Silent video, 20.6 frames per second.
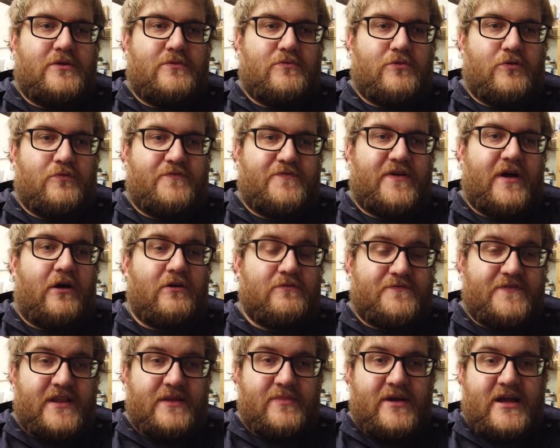I'll
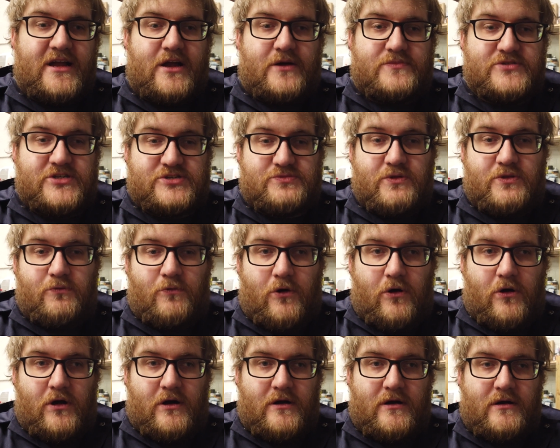fill it back up just with
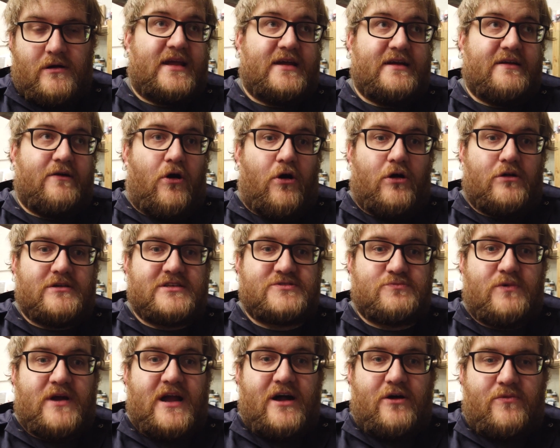water. All as
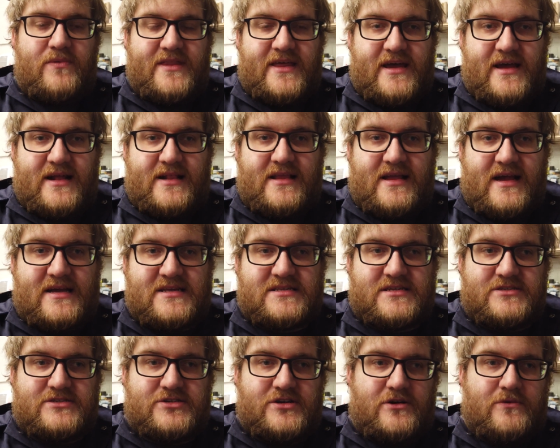well with the head
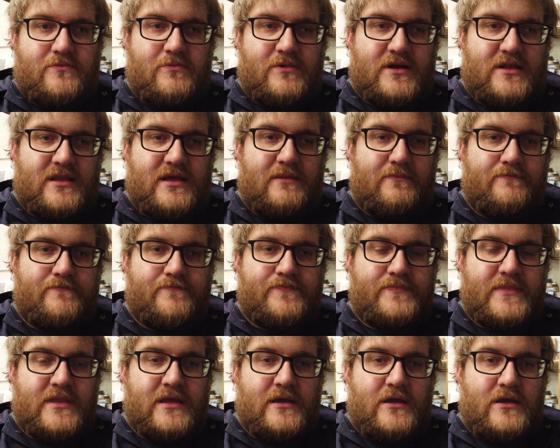gasket job, we'll
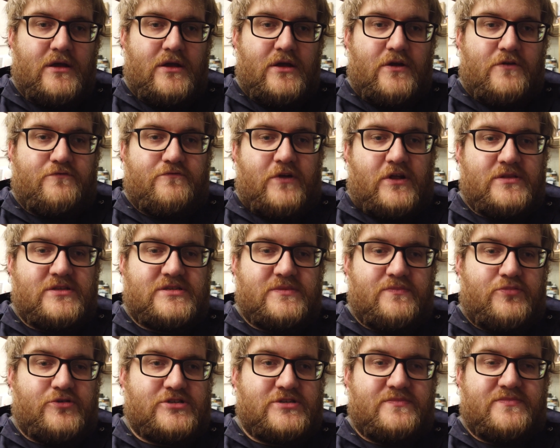
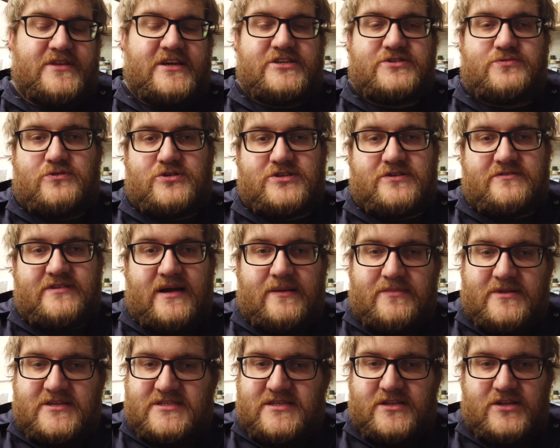put some dishwasher
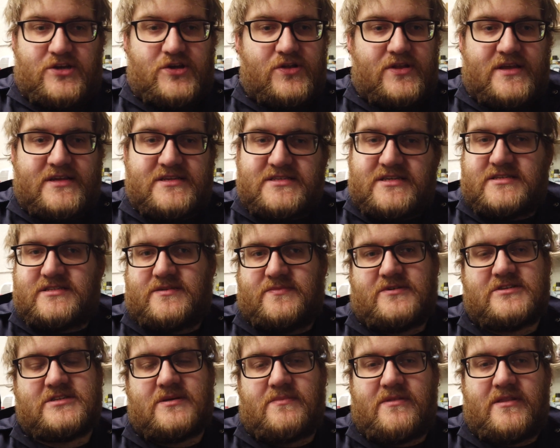tablets in the cooling
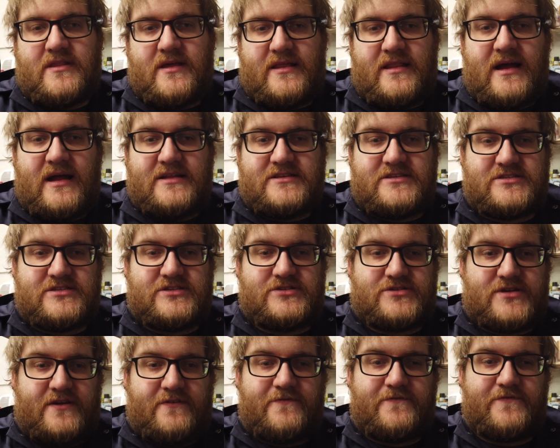system or something like that, just to
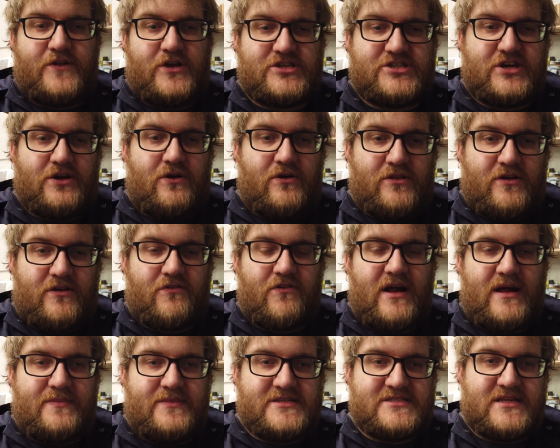try and flush out all the
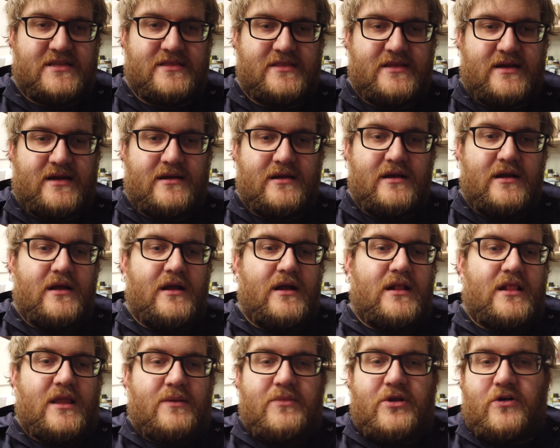crap that's in there.
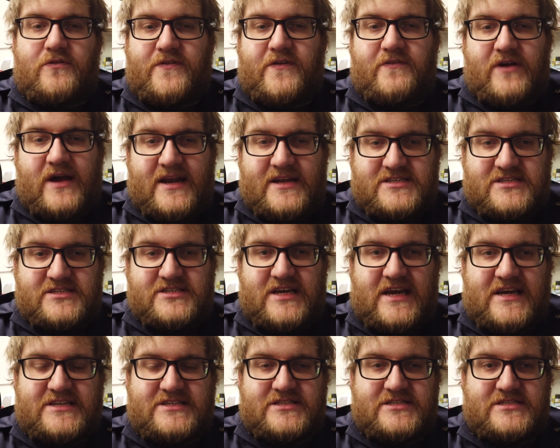Let me know if you've got any
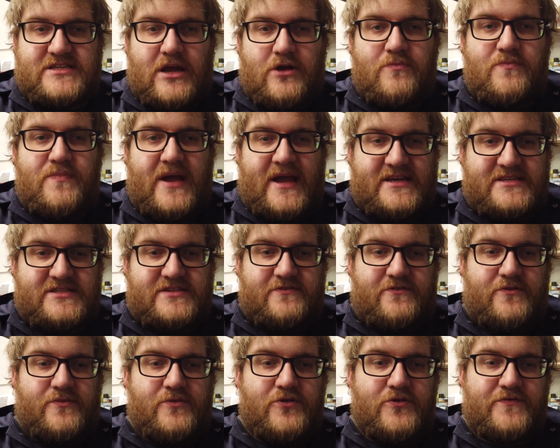suggestions how best to
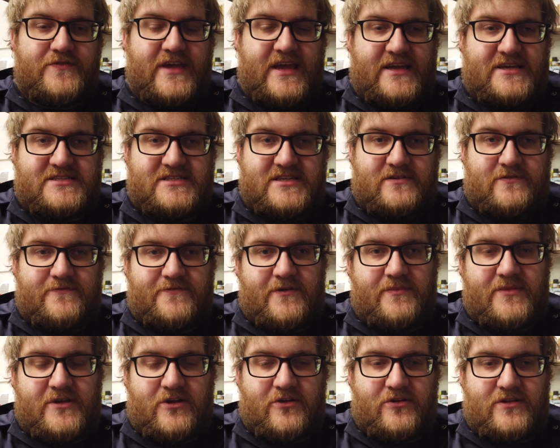remove K-seal
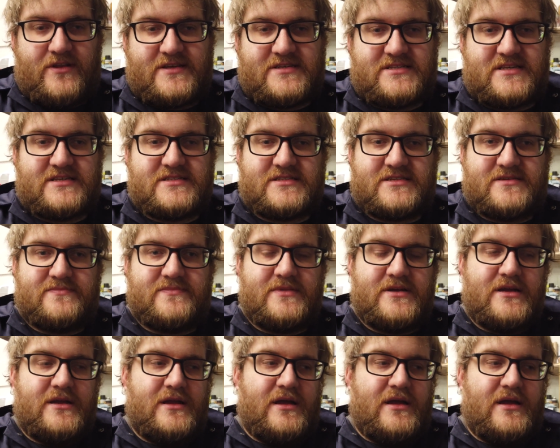from the cooling system,